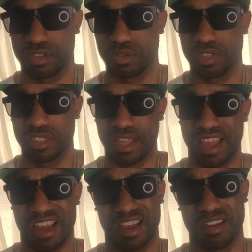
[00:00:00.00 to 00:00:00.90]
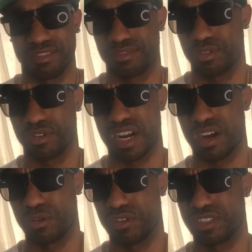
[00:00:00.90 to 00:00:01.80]
3.5, 4
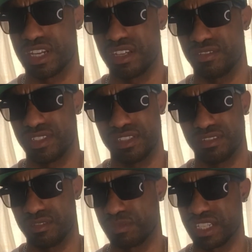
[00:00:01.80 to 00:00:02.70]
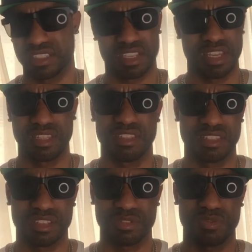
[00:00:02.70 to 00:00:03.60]
hours out of it. And my skin, it
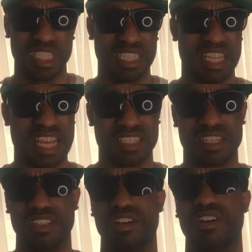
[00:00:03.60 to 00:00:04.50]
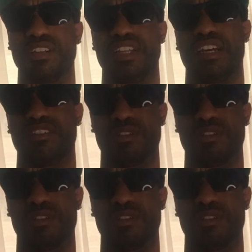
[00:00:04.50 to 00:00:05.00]
doesn't really last that long. Now